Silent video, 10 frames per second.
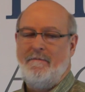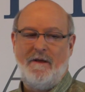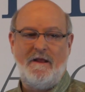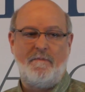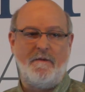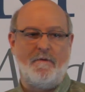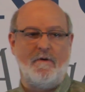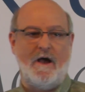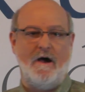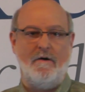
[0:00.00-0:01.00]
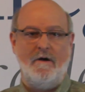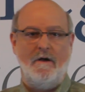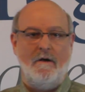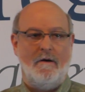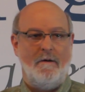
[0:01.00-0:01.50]
And many people go,
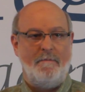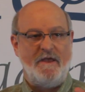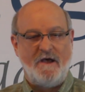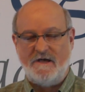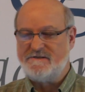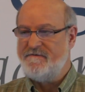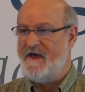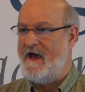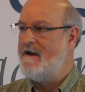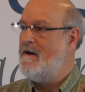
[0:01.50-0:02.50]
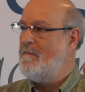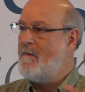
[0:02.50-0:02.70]
because of that,